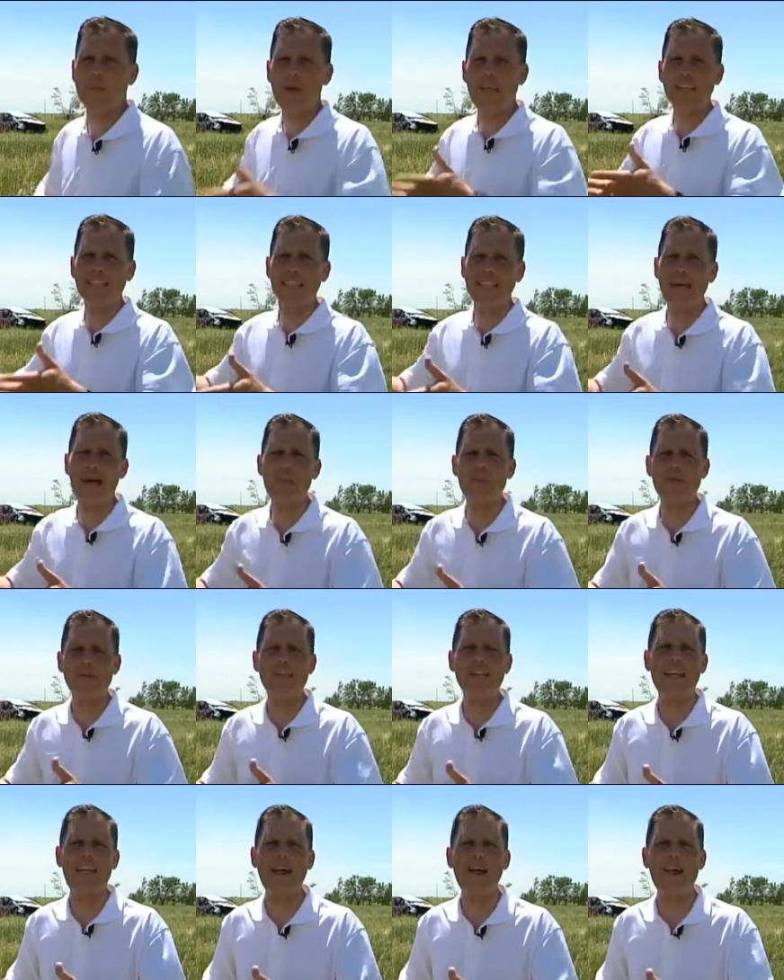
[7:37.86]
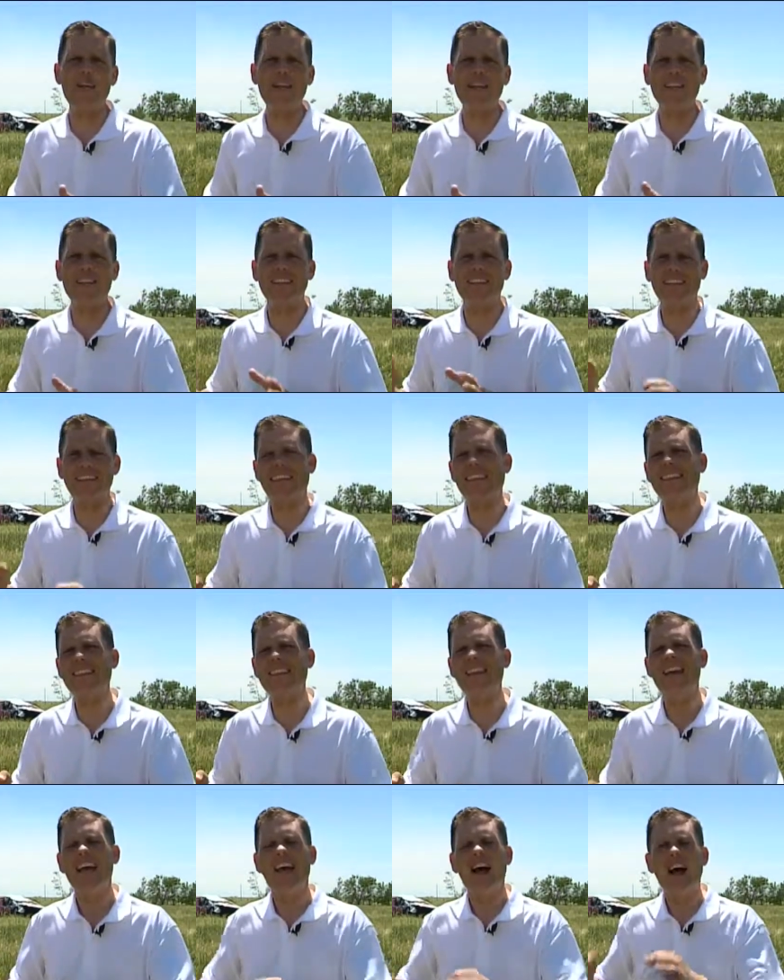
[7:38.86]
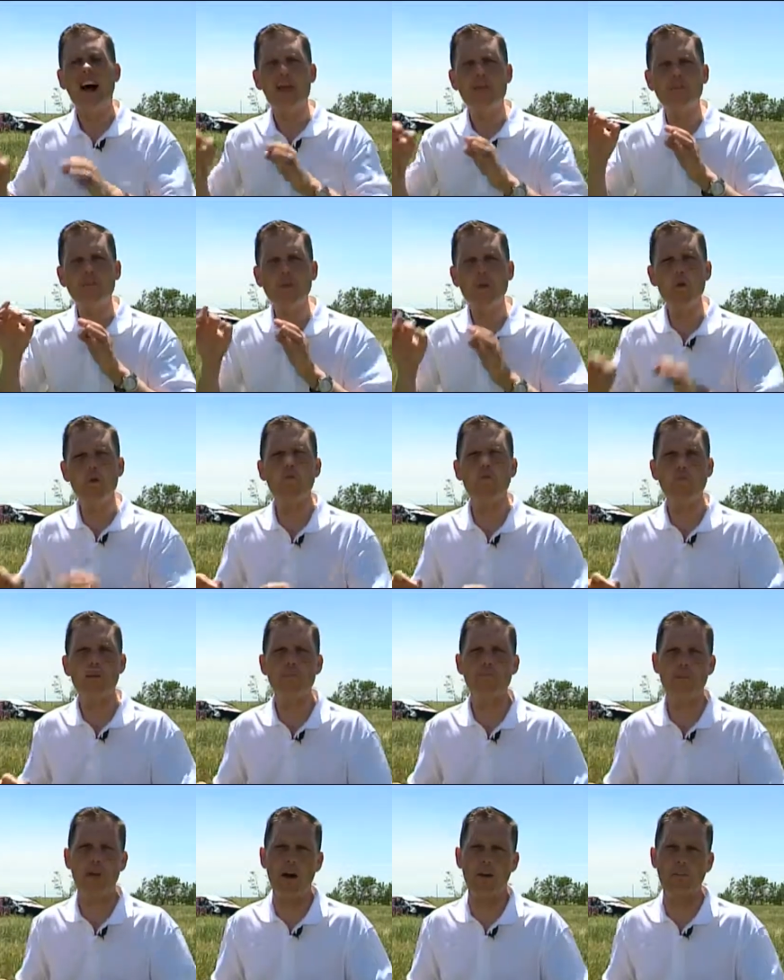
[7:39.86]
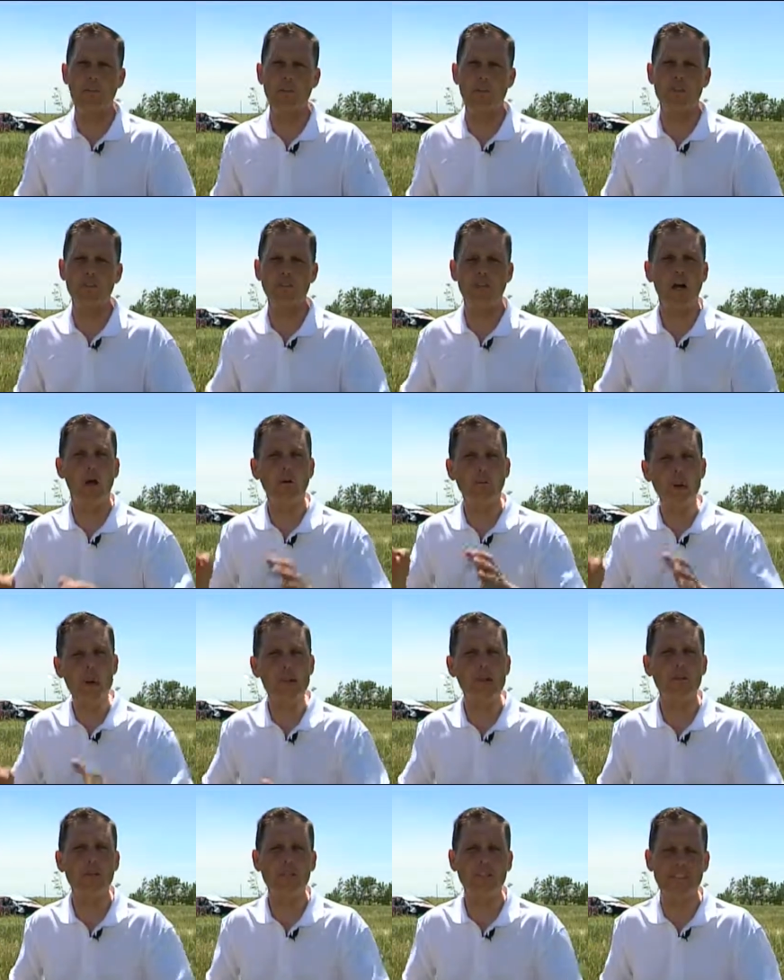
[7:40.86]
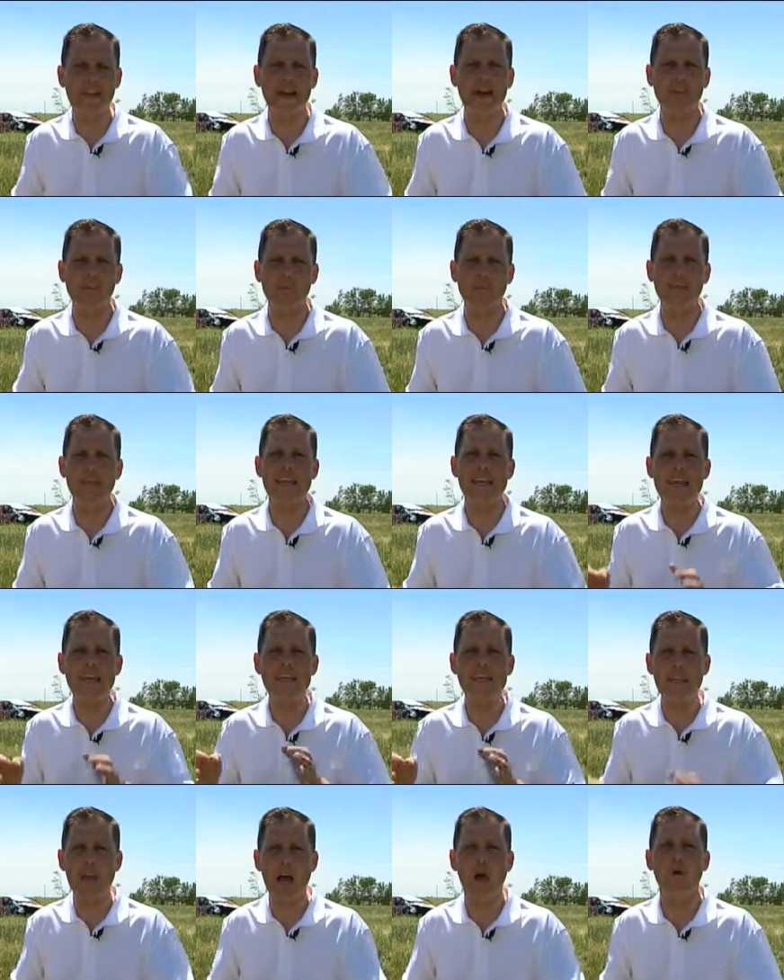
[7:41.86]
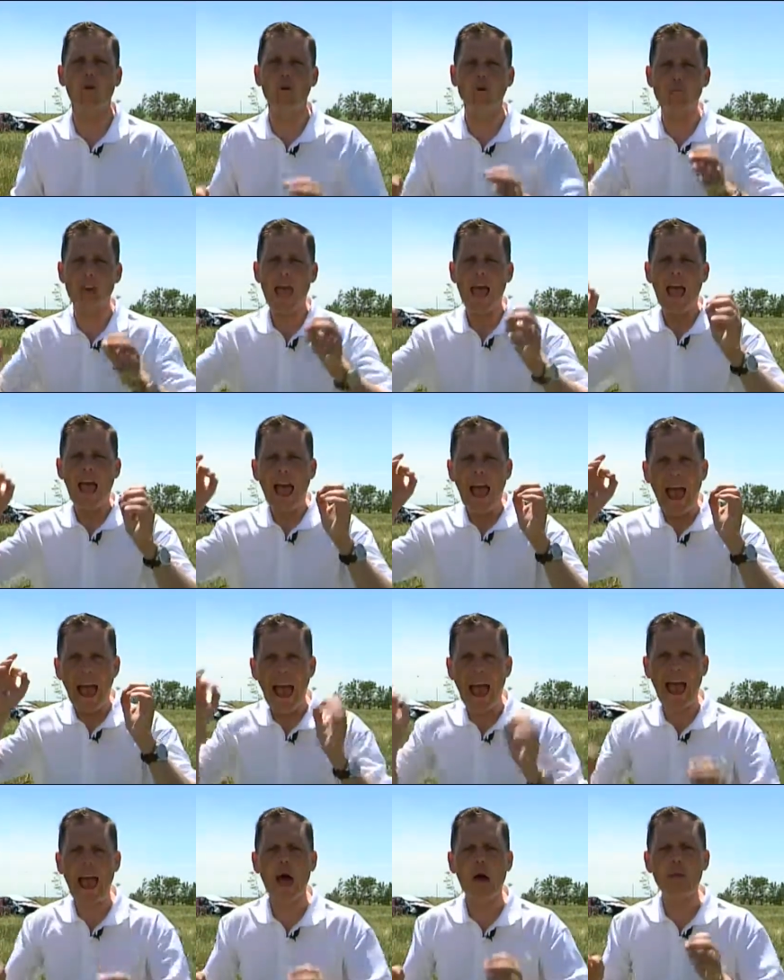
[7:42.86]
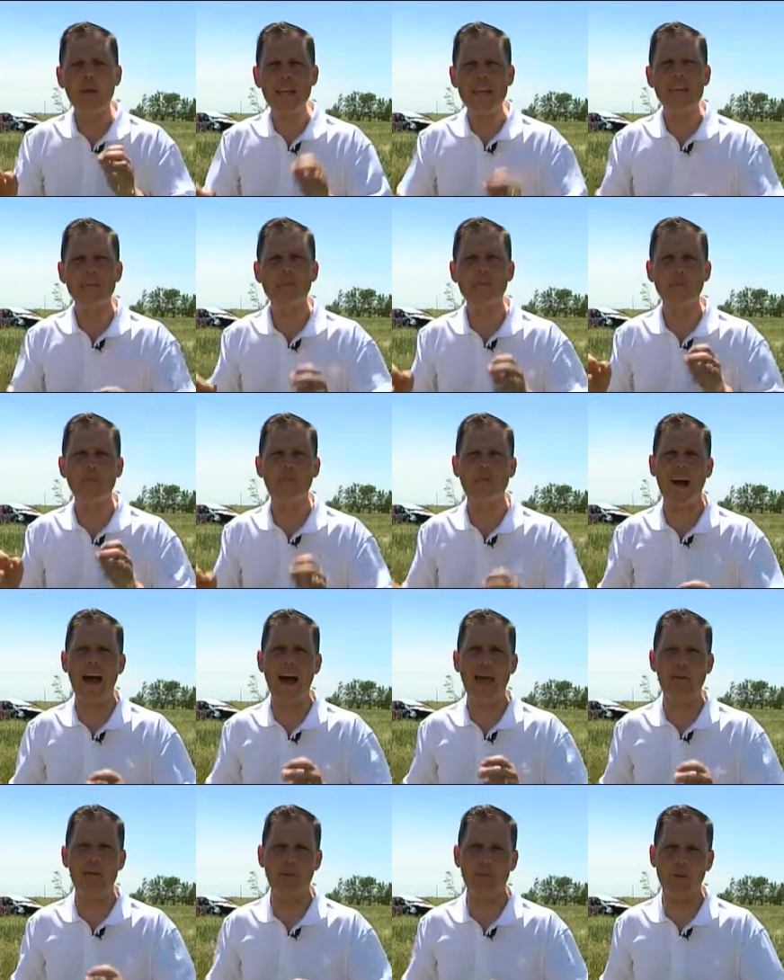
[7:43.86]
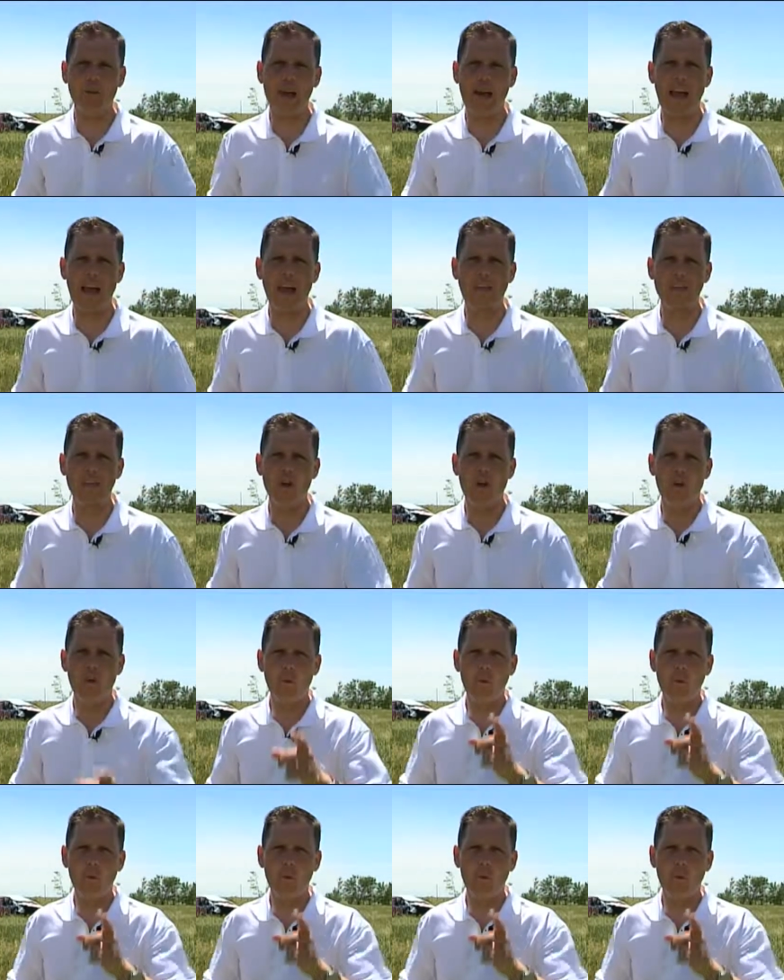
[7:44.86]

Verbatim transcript: picked it up and carried it the length of two football fields. Now, Reynolds tells me he knows how he survived the crash.